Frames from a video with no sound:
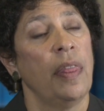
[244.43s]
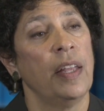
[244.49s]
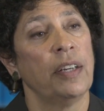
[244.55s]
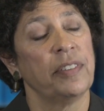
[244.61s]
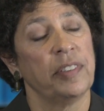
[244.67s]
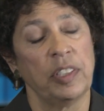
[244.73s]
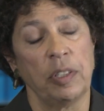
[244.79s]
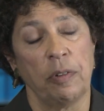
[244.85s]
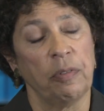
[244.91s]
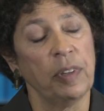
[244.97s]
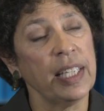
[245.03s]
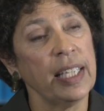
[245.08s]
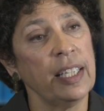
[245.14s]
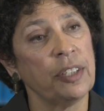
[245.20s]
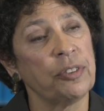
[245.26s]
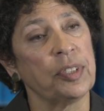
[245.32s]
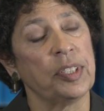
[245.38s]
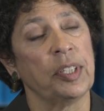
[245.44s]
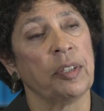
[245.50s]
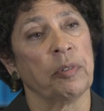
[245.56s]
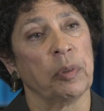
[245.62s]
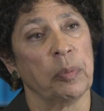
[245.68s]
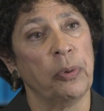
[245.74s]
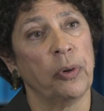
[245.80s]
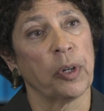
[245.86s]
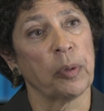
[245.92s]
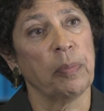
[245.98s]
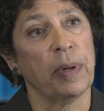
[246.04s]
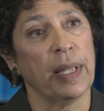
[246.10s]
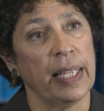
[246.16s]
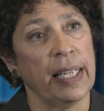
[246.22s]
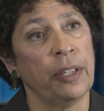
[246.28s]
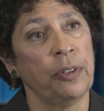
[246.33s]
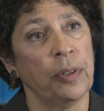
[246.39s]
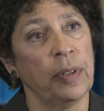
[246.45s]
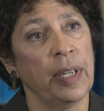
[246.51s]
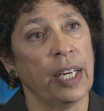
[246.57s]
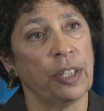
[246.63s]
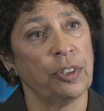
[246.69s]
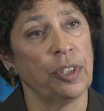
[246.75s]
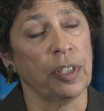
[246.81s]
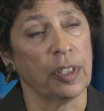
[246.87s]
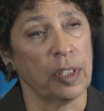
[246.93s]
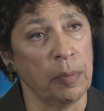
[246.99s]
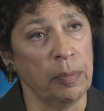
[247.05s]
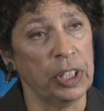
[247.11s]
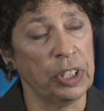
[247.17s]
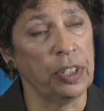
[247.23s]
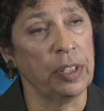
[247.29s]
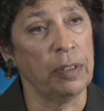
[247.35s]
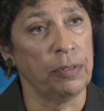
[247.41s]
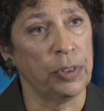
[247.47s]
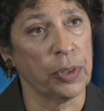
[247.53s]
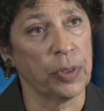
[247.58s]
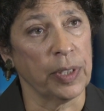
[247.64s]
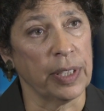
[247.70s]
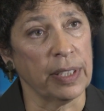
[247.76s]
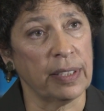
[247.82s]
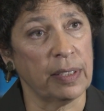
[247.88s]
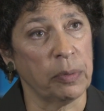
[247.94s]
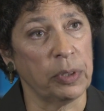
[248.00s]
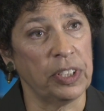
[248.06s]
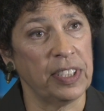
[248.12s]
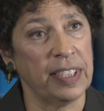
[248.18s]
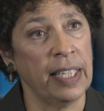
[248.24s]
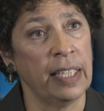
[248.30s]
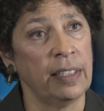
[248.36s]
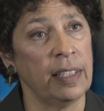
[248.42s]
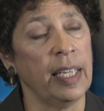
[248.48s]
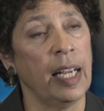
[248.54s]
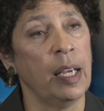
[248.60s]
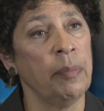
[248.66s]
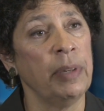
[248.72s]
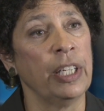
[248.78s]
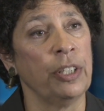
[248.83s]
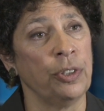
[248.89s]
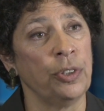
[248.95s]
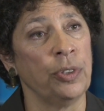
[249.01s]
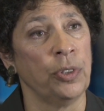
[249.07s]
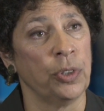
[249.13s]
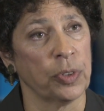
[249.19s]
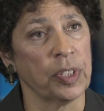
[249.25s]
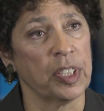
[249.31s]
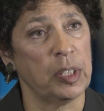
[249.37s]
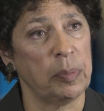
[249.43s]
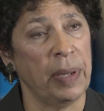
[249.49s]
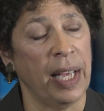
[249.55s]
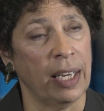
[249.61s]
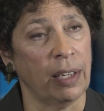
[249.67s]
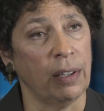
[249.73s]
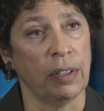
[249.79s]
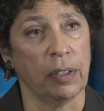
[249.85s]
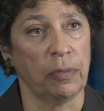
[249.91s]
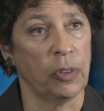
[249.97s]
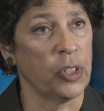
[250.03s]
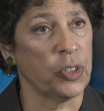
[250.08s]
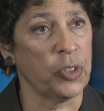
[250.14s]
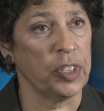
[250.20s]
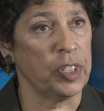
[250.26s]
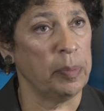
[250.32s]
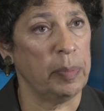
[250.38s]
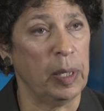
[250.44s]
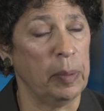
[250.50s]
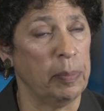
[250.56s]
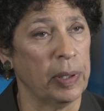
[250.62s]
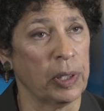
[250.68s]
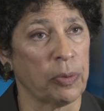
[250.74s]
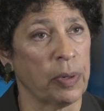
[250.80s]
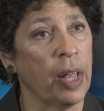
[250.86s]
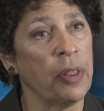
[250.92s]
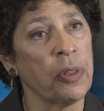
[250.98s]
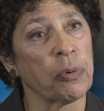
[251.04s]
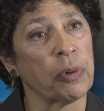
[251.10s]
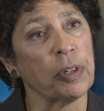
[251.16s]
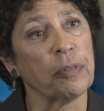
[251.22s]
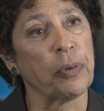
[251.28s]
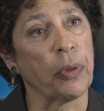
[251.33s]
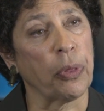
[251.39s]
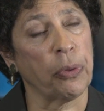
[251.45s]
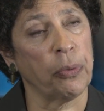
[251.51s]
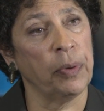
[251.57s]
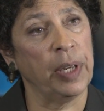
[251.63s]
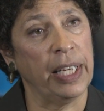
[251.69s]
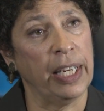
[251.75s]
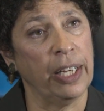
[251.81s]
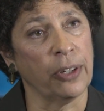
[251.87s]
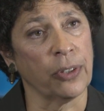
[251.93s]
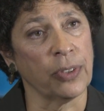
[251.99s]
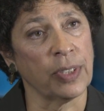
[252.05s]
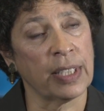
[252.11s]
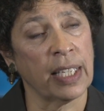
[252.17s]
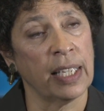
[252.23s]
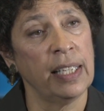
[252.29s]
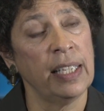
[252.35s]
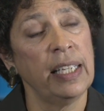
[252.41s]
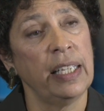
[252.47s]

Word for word: There was a really interesting report by the International Commission of Jurists, which sent an eminent jurist panel of all sorts of people around the world for three years,